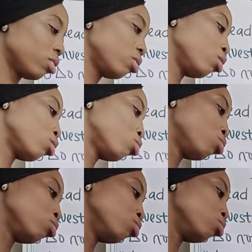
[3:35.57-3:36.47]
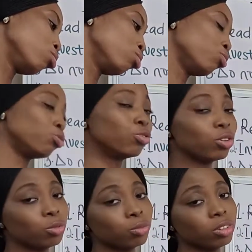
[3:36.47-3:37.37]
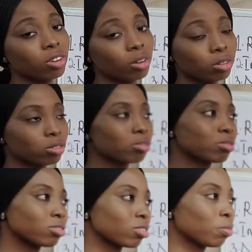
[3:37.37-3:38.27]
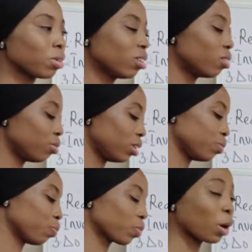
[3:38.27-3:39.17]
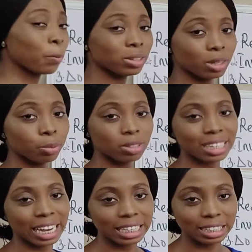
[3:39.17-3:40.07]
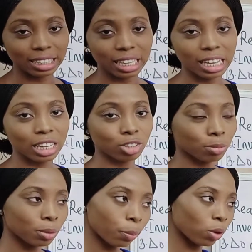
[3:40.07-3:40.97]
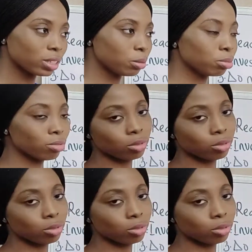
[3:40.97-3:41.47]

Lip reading: not too voluminous, something of a portable size, something portable.